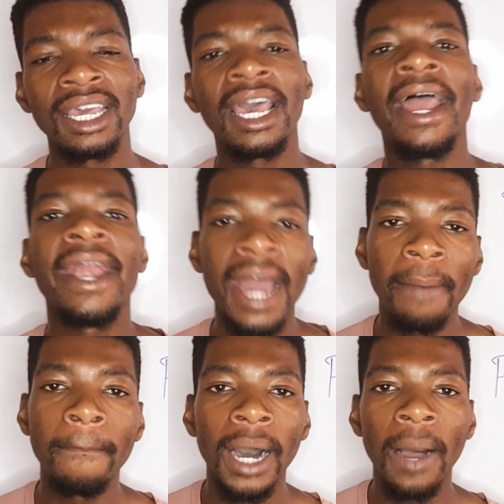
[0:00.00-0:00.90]
A
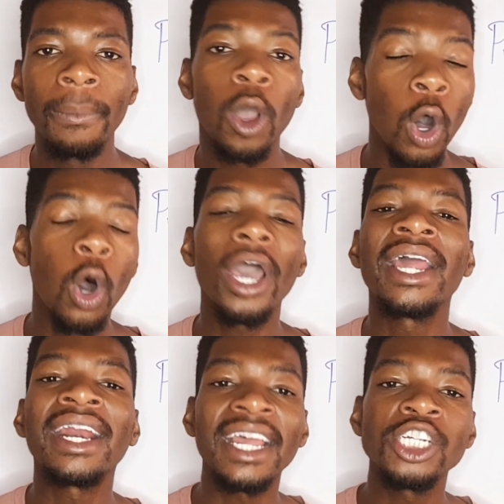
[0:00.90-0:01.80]
number or a
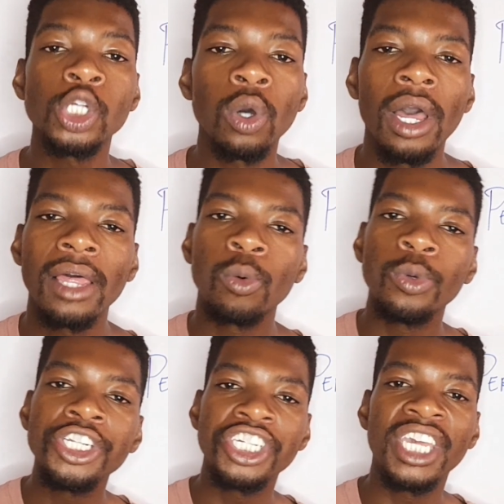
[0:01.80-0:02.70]
ratio
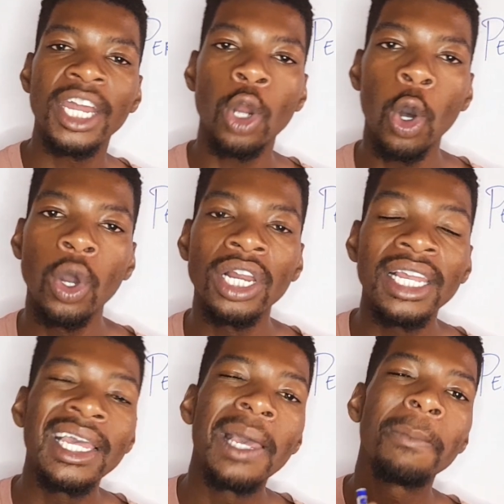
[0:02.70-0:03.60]
which can only